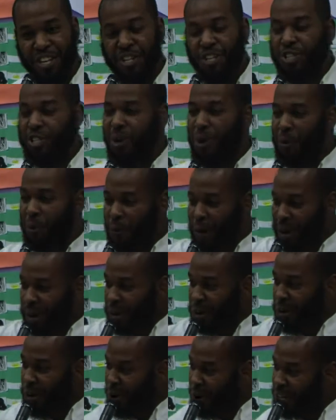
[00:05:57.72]
So
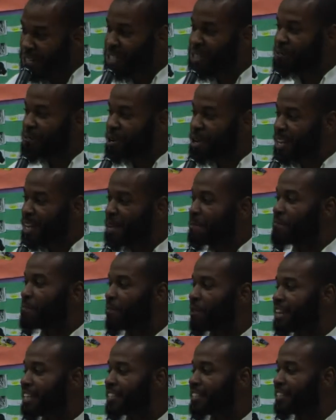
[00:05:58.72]
we're going to really
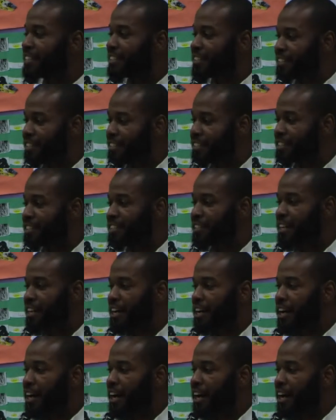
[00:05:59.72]
embrace this